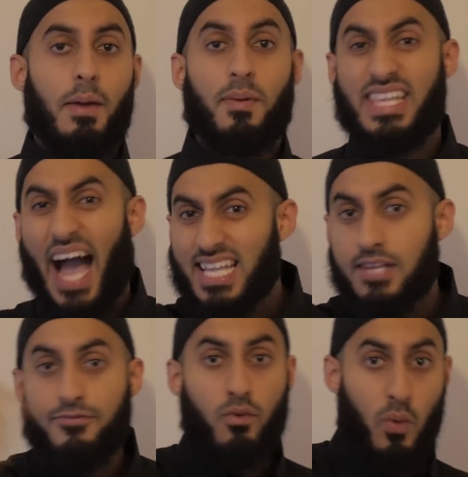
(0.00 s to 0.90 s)
But in the
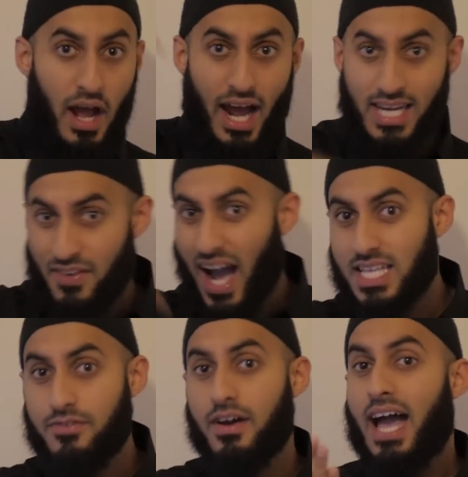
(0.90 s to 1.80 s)
hadith, another
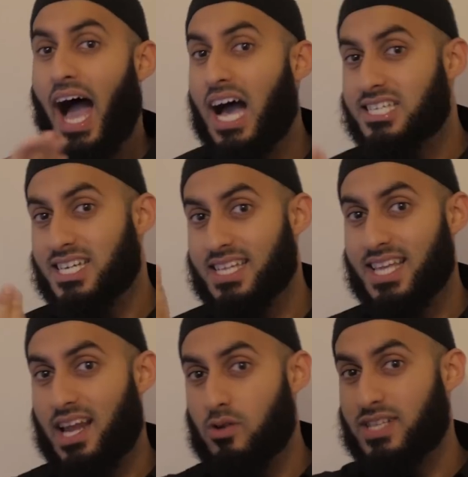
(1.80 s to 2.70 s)
hadith, Aisha
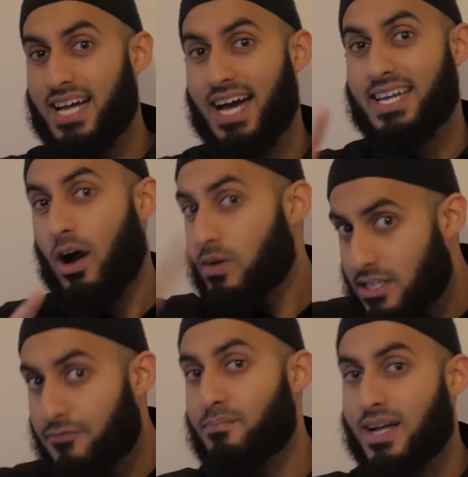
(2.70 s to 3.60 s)
radiallahu ta'ala anha, on a
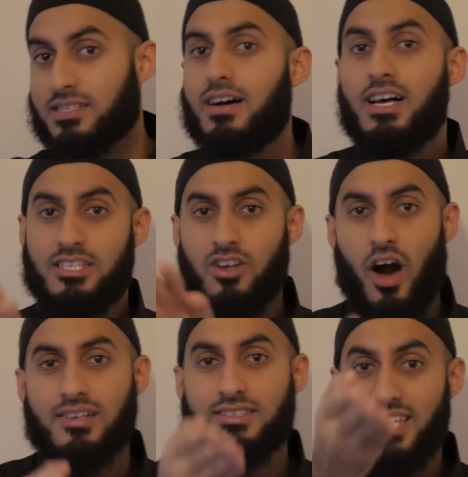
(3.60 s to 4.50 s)
different matter, she
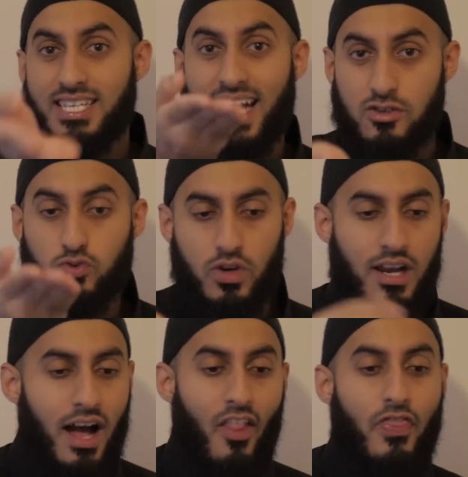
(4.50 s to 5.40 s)
asked, said, Ya
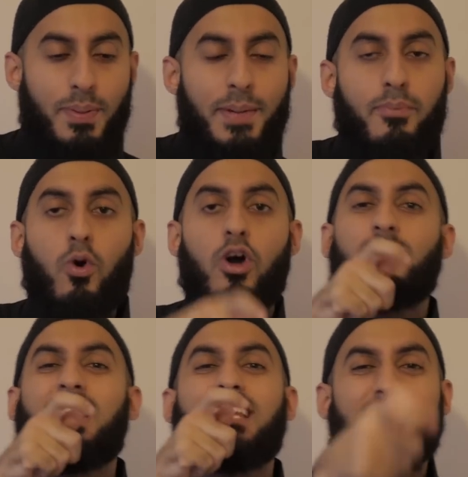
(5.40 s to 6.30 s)
Rasulullah, the people who
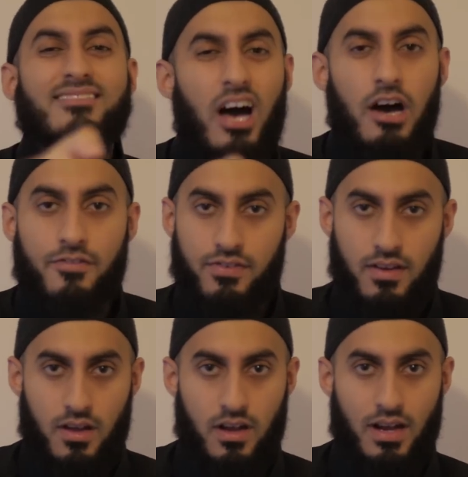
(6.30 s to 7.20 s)
didn't deserve,
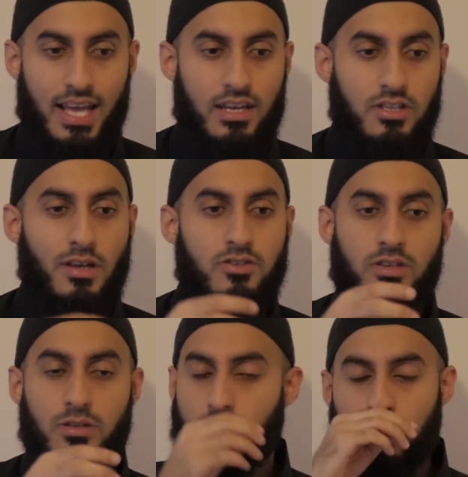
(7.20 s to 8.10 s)
not
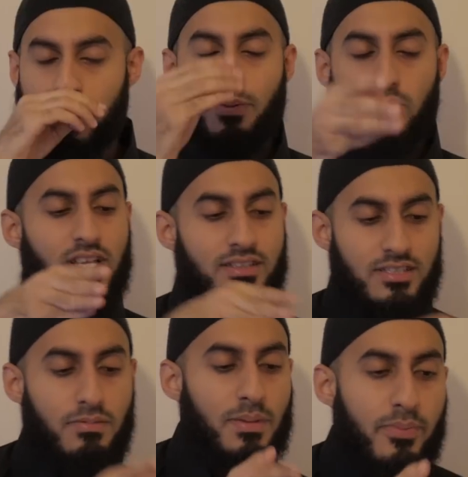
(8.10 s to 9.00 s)
the people who didn't
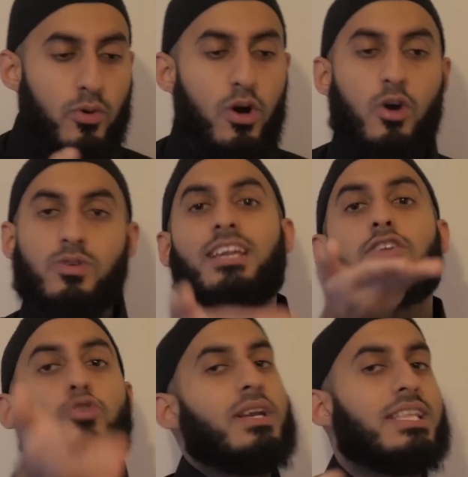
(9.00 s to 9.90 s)
deserve, but the people who didn't
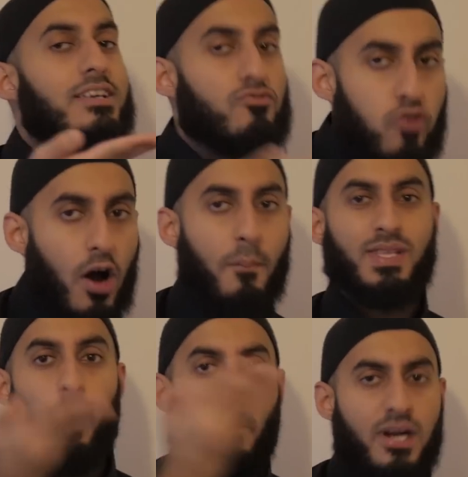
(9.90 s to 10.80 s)
do anything wrong, but
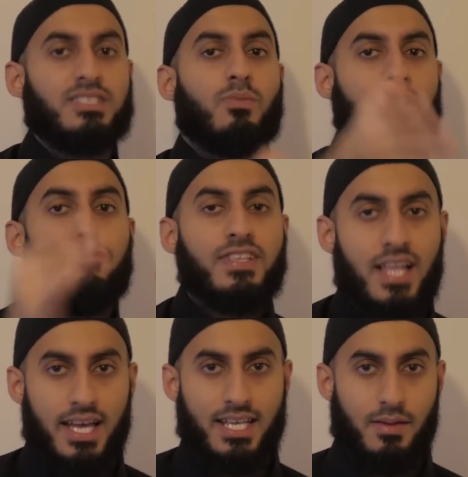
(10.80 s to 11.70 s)
they were present when the
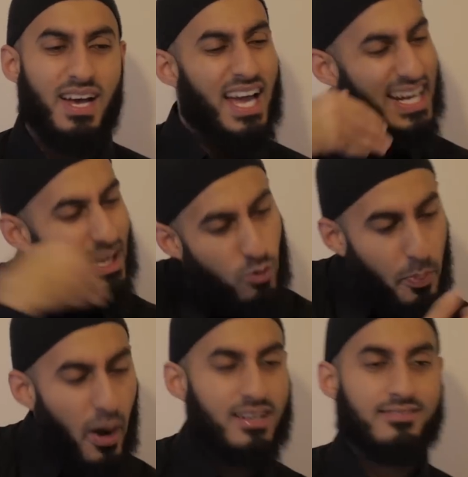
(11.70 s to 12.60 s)
fitna hit them, and they were
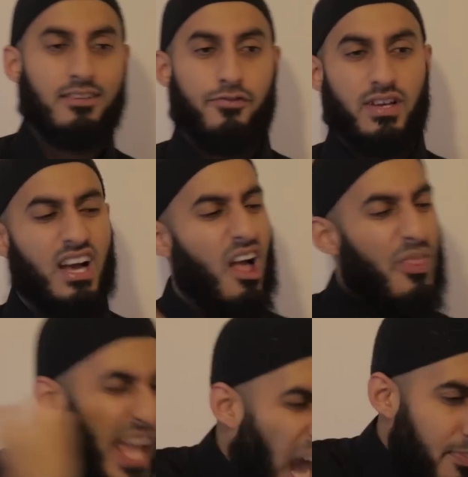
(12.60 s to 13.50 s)
part of the suffering.
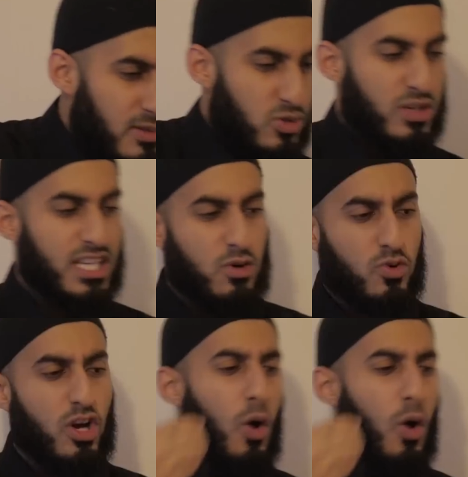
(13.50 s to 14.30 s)
They happened to get killed,